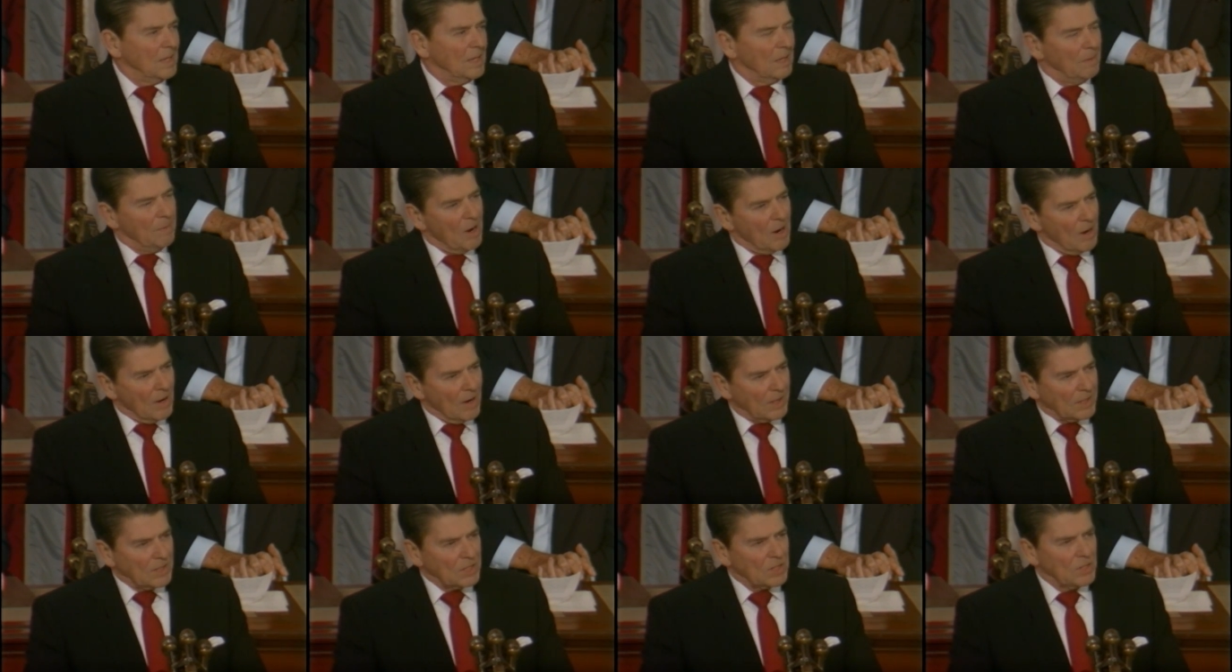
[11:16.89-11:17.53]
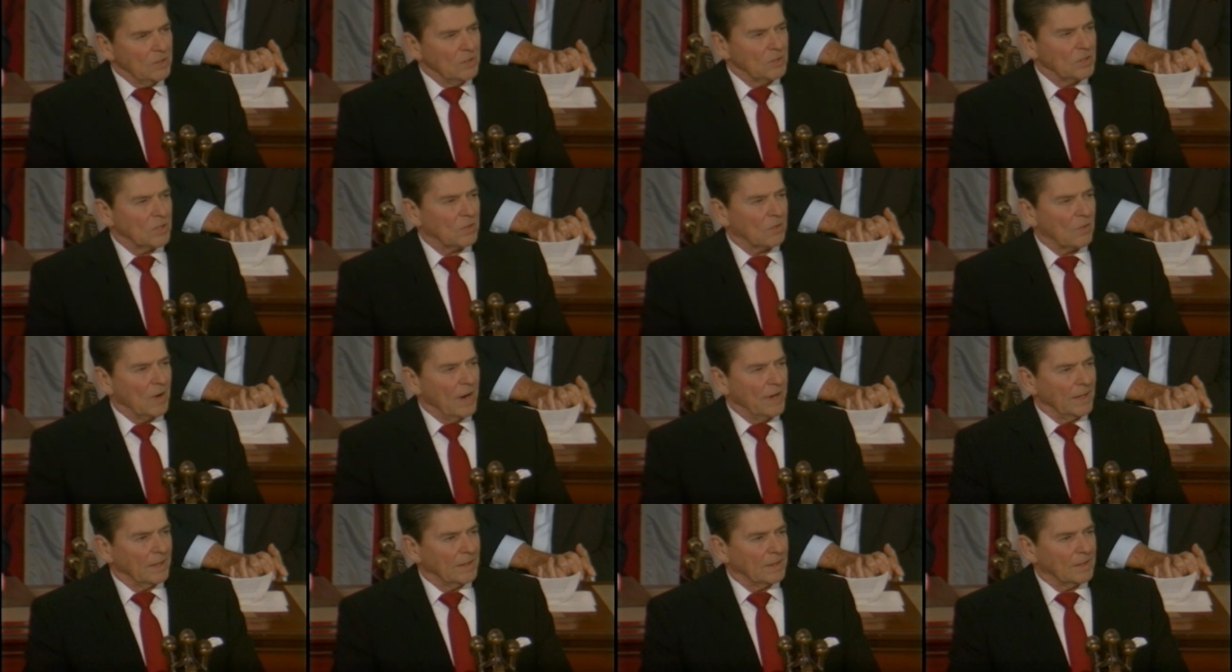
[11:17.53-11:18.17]
America's new
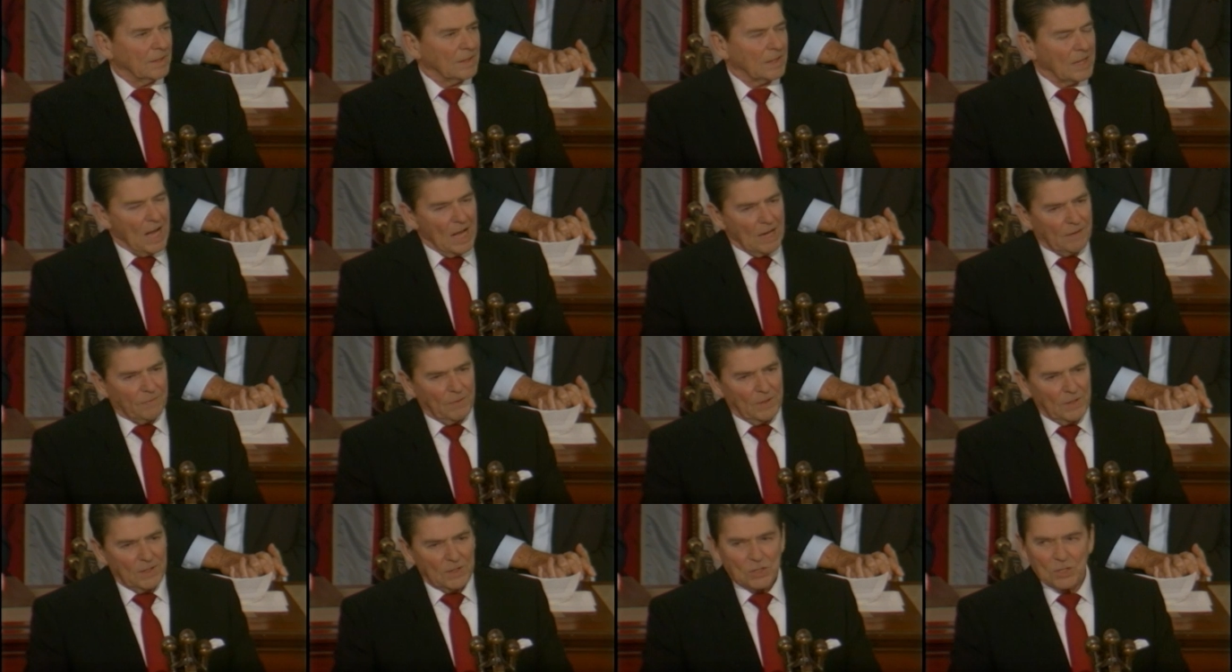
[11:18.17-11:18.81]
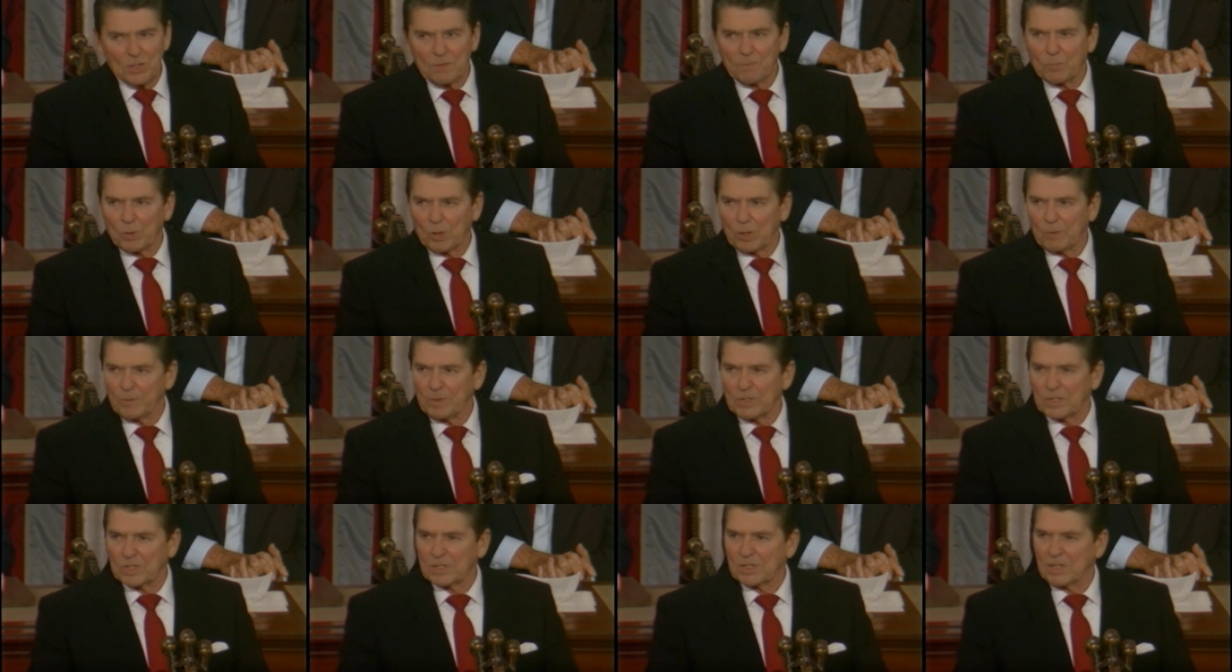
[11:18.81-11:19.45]
strength, confidence, and
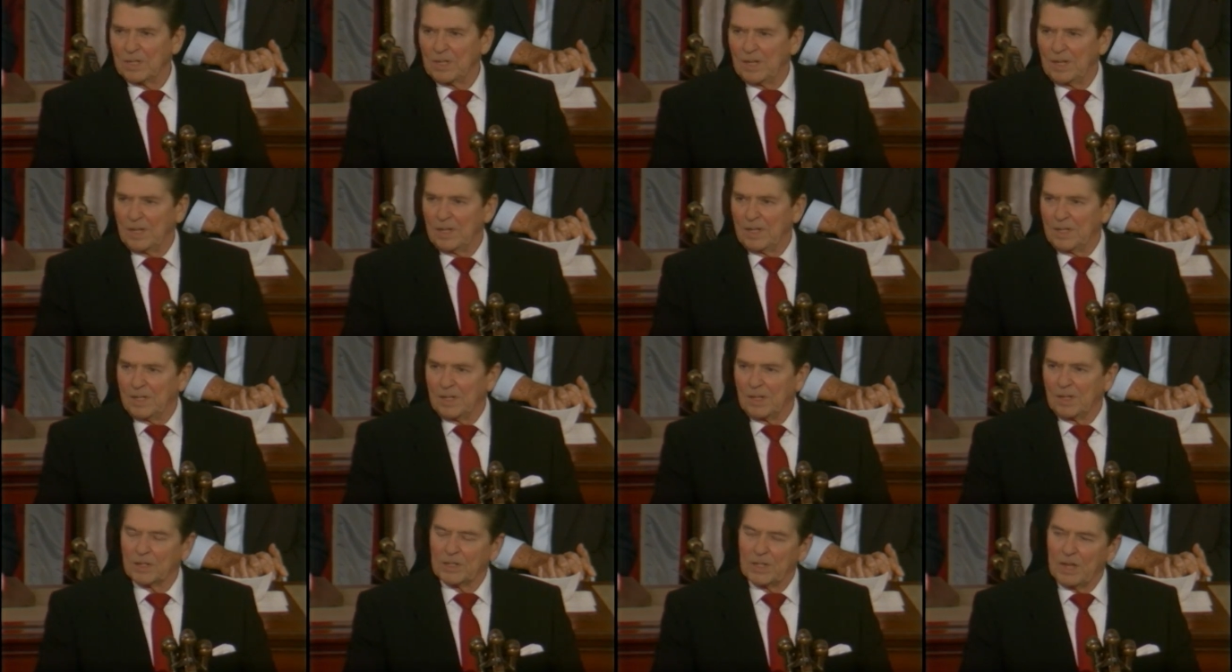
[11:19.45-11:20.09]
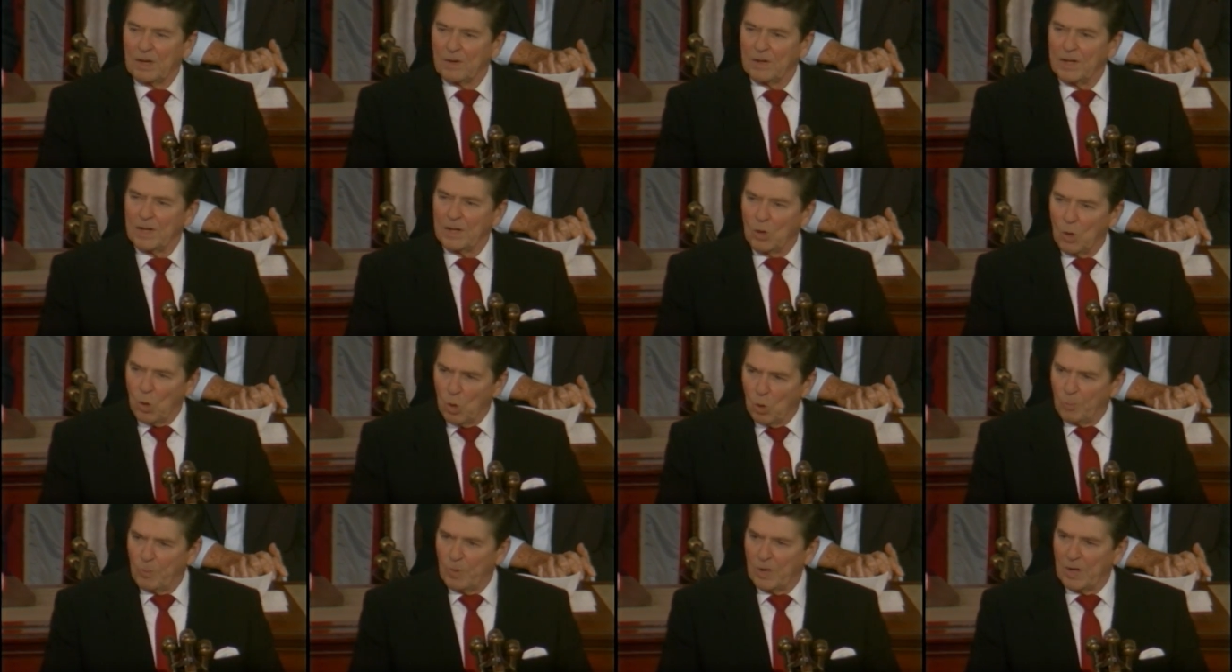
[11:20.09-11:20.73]
purpose are carrying
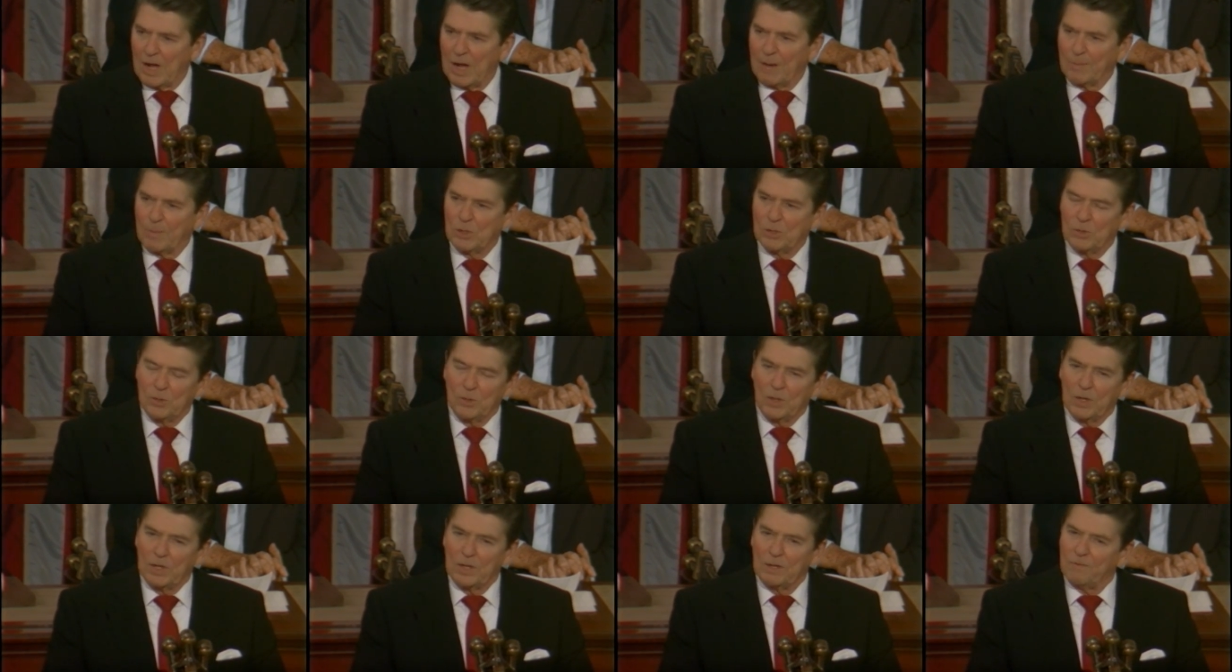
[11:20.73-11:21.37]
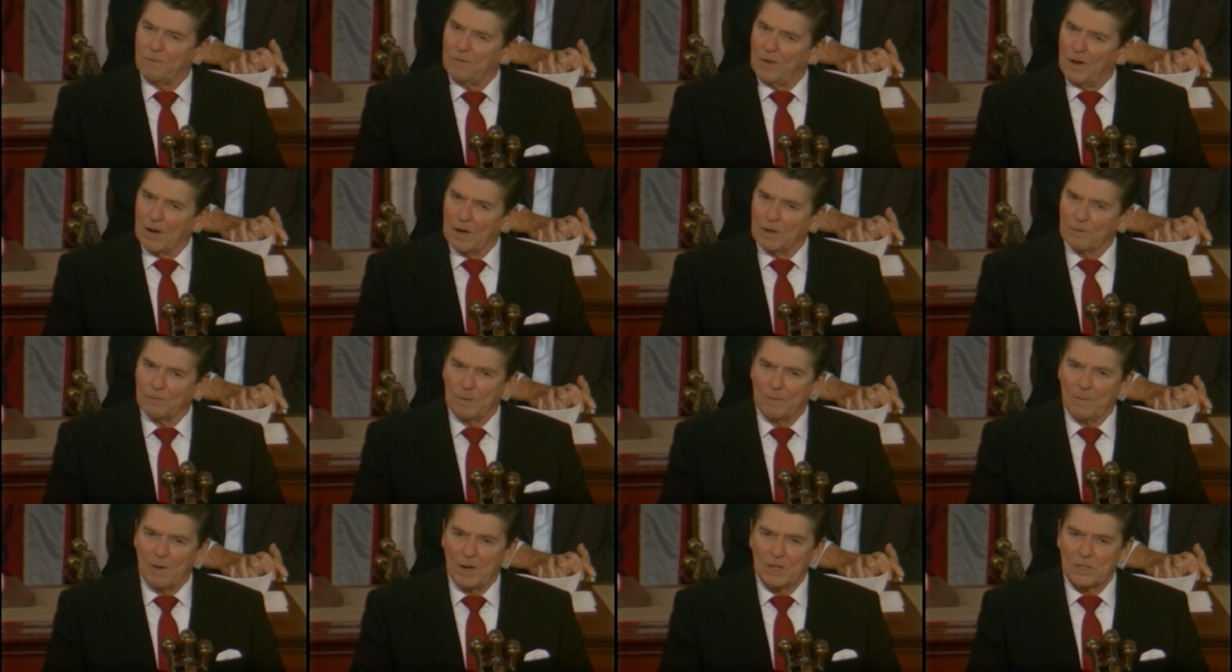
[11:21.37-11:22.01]
hope and opportunity far
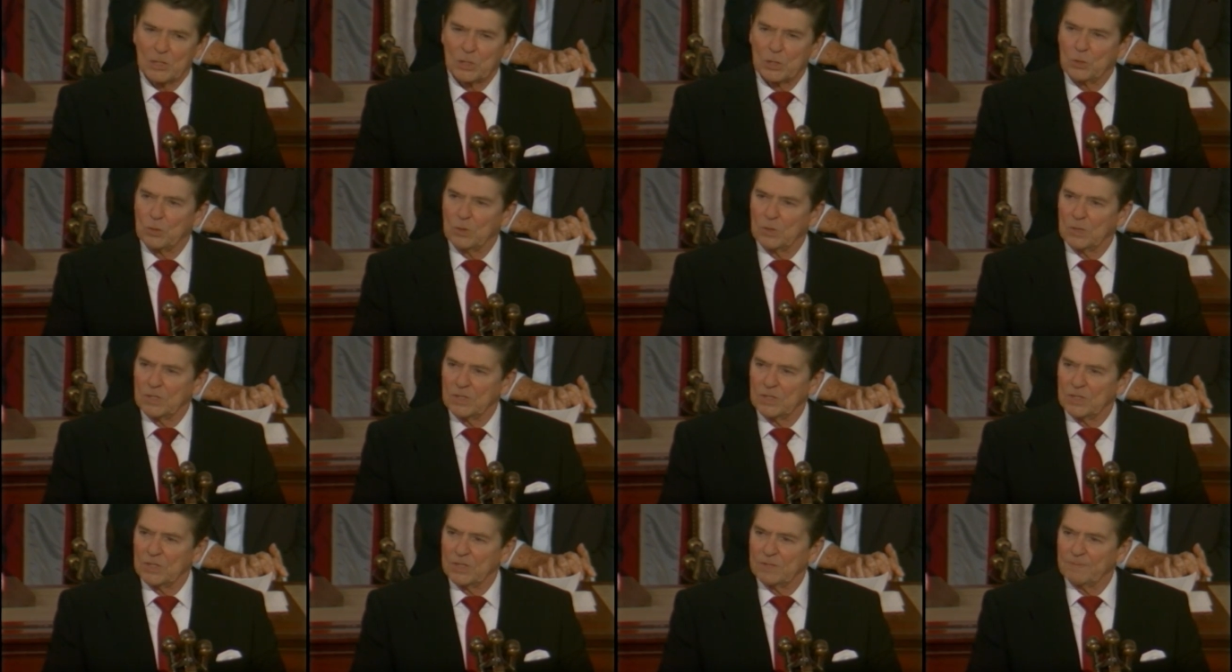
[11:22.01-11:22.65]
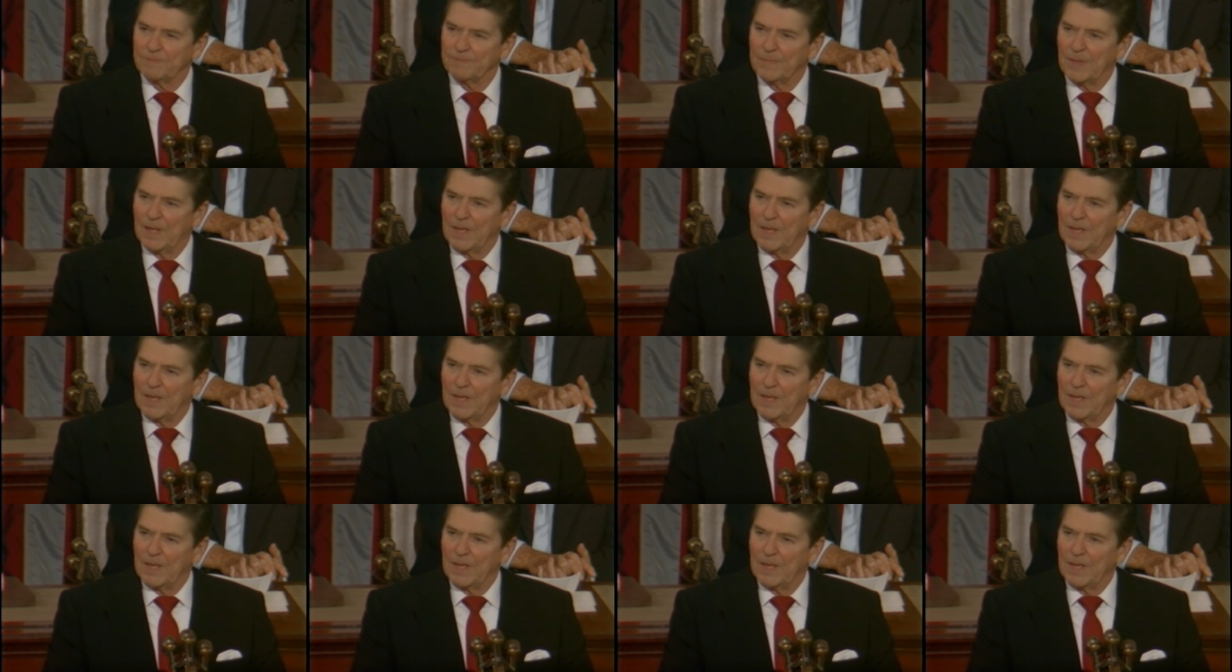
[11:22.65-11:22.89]
from our shores.